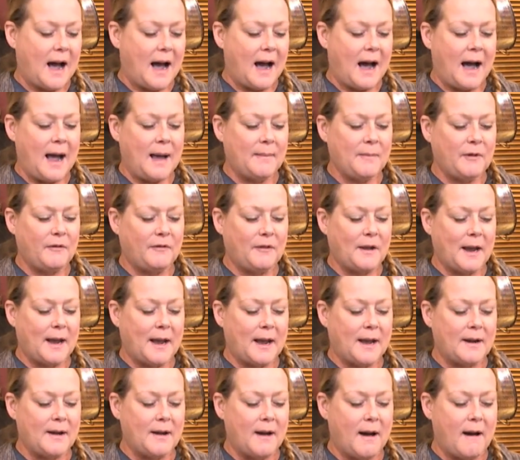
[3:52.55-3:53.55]
I'm a
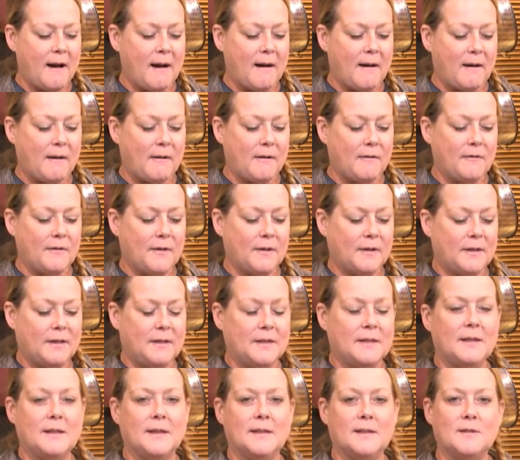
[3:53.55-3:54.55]
fan of
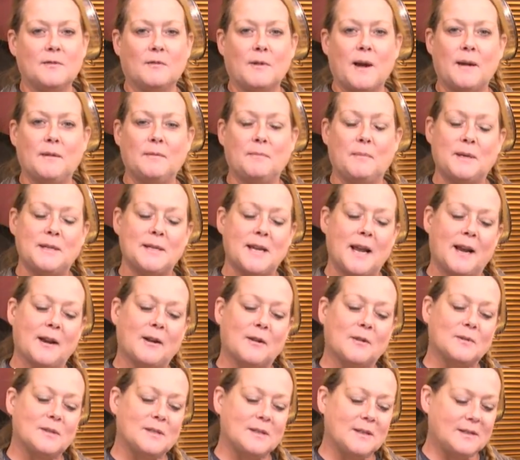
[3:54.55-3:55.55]
these red
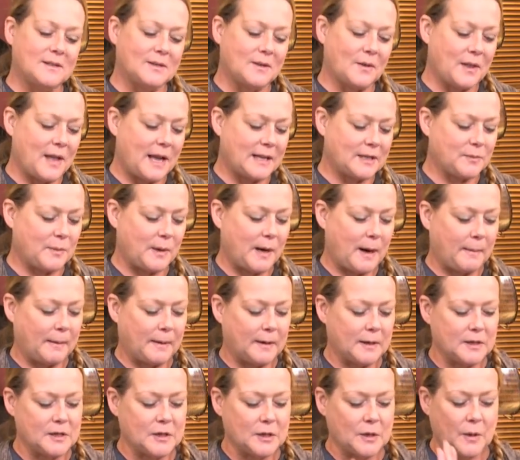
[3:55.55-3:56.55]
potatoes, so that's what I'm
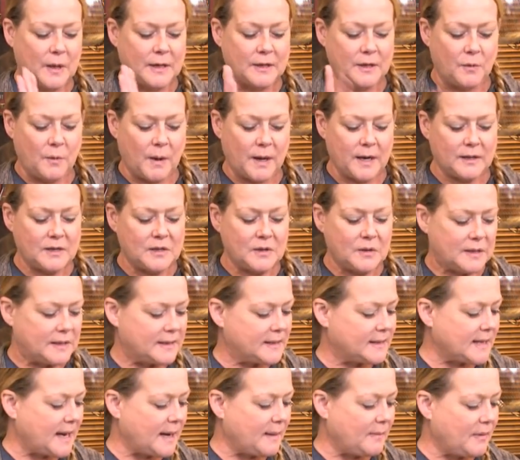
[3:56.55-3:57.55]
going to do. And you want to do the
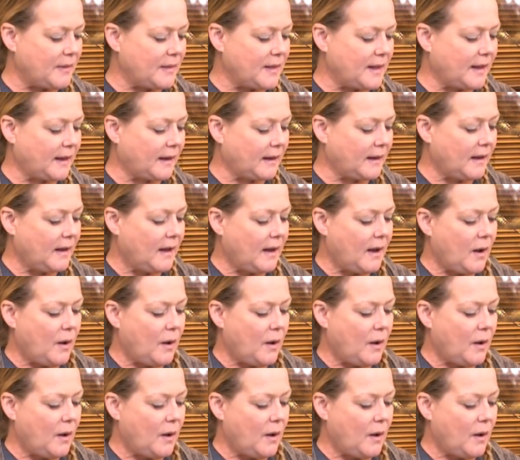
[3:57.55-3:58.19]
same thing